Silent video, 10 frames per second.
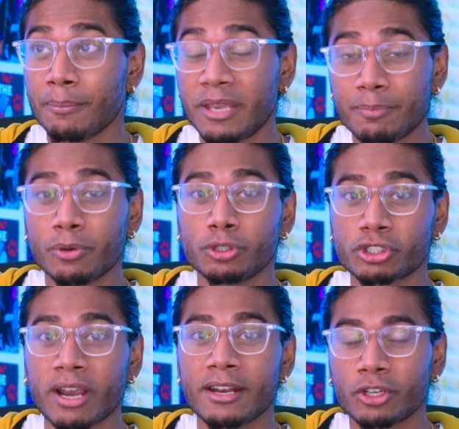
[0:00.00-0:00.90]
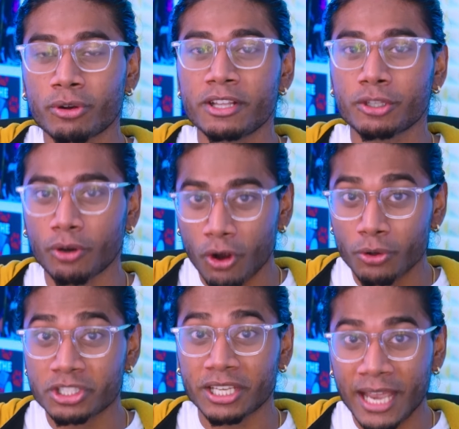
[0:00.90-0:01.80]
people who try to create their
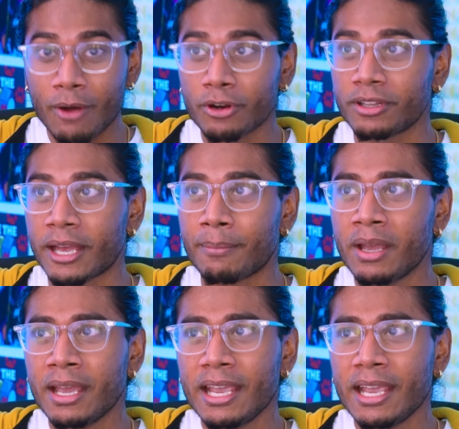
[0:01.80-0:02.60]
own to counter them,